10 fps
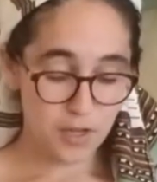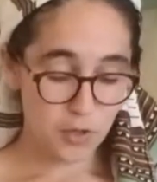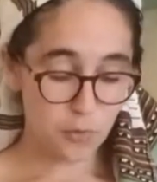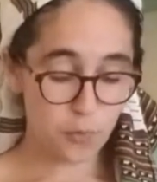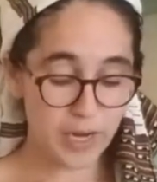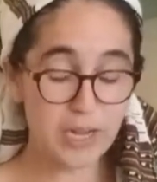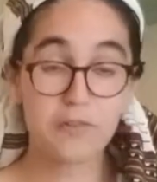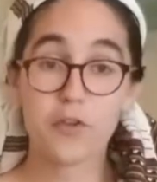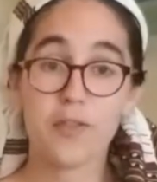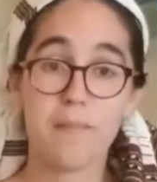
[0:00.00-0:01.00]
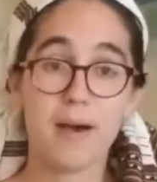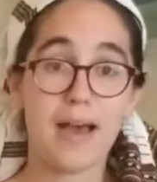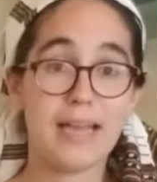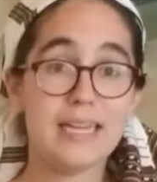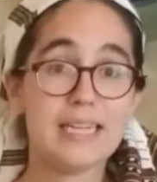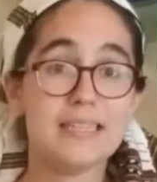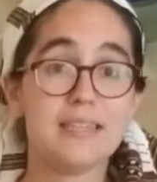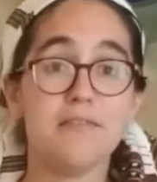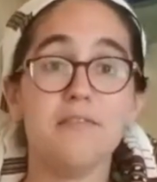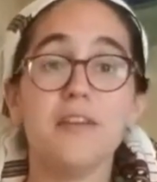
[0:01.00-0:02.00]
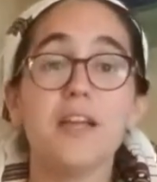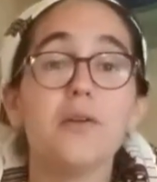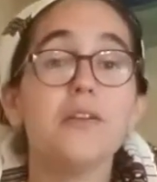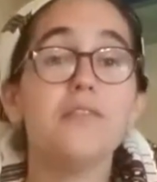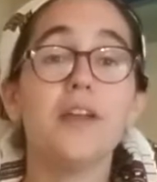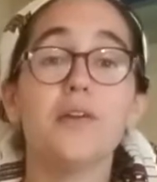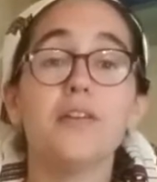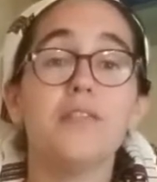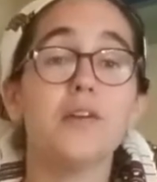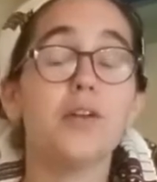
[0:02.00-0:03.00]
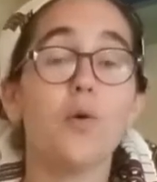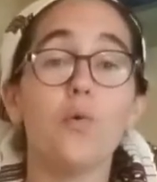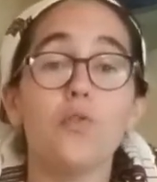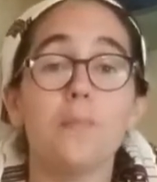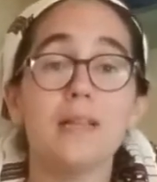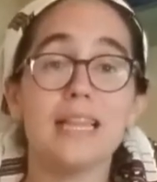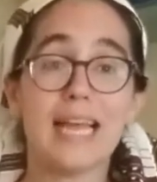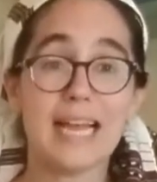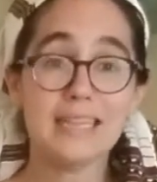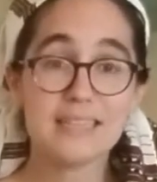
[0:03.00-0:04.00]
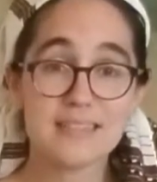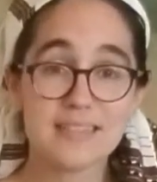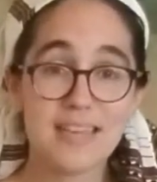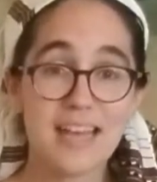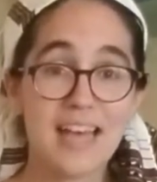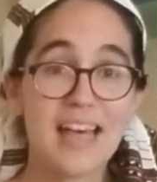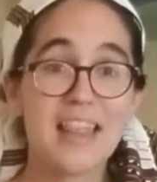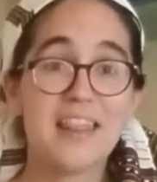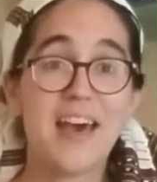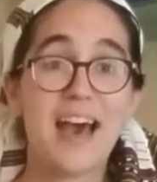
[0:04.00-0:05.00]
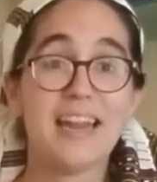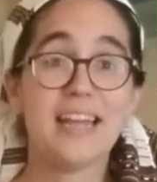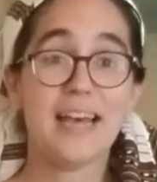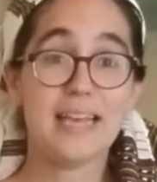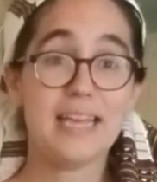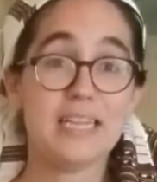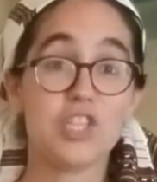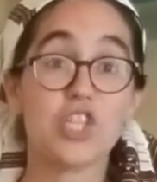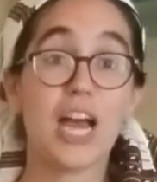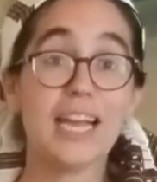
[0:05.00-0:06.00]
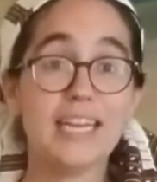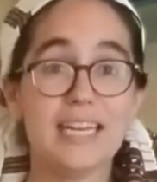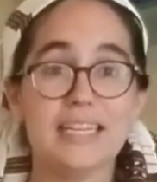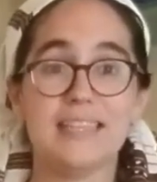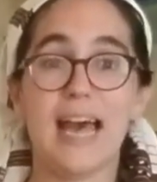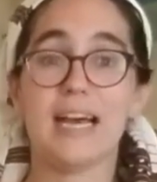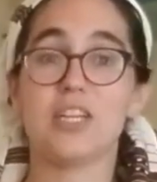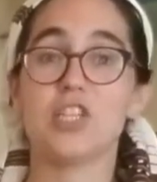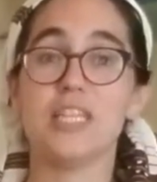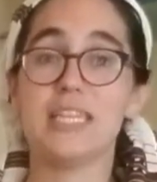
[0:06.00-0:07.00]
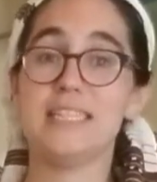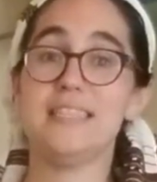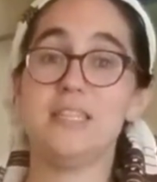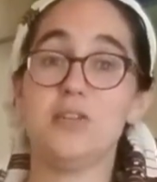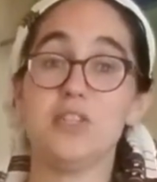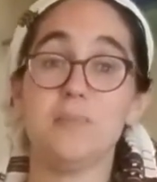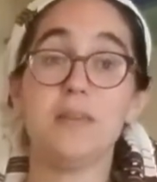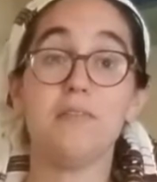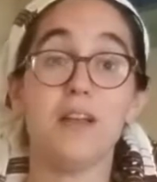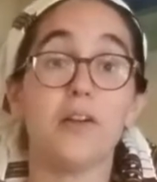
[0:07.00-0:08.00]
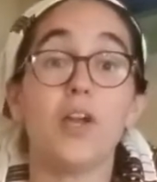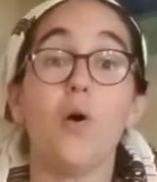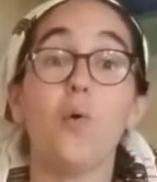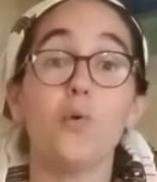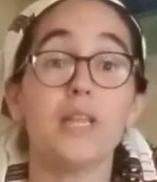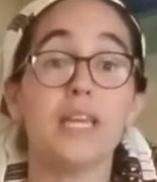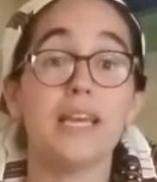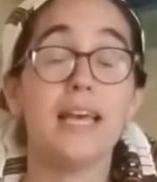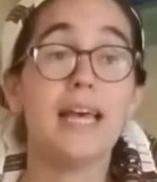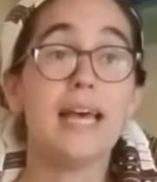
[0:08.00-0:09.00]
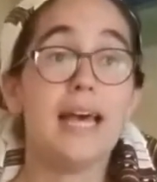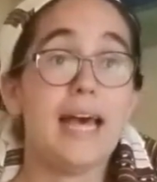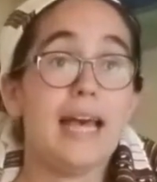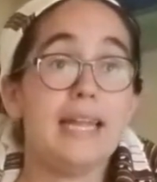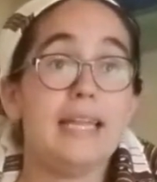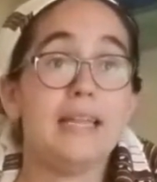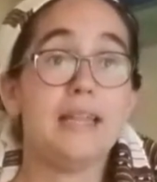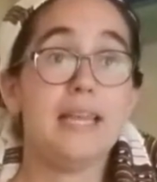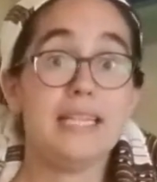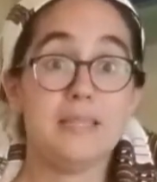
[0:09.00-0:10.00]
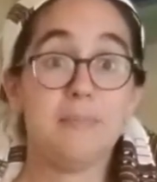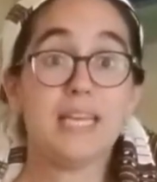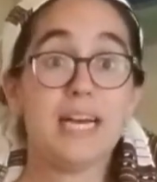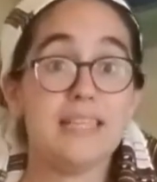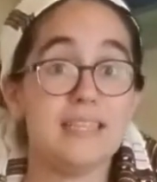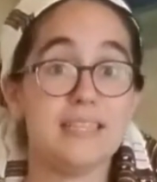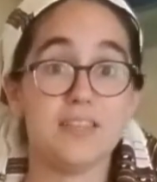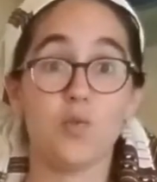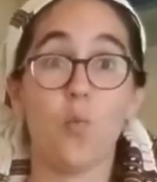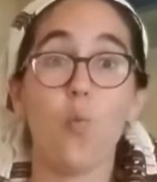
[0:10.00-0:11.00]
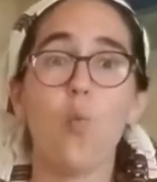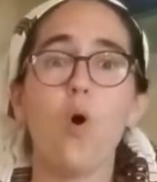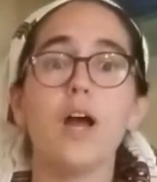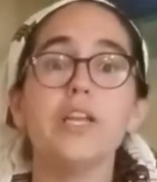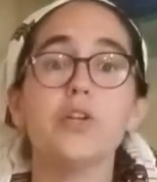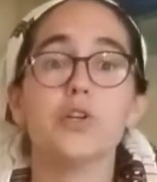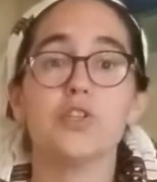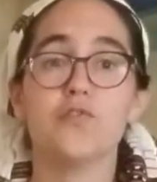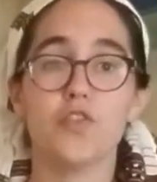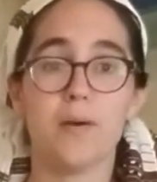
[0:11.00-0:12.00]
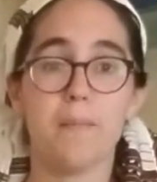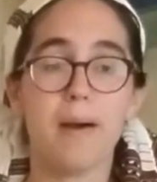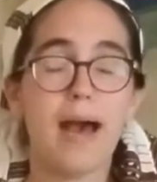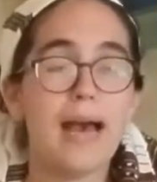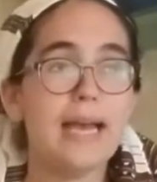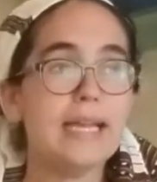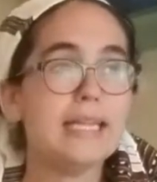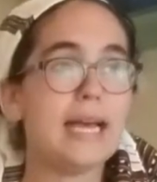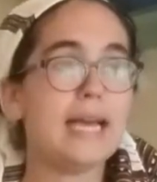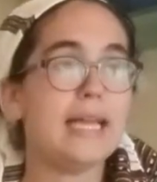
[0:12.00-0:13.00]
great for the mind. It's a very, very, very old plant that in China is actually considered to be very holy. And it's because it does wonders for the mind and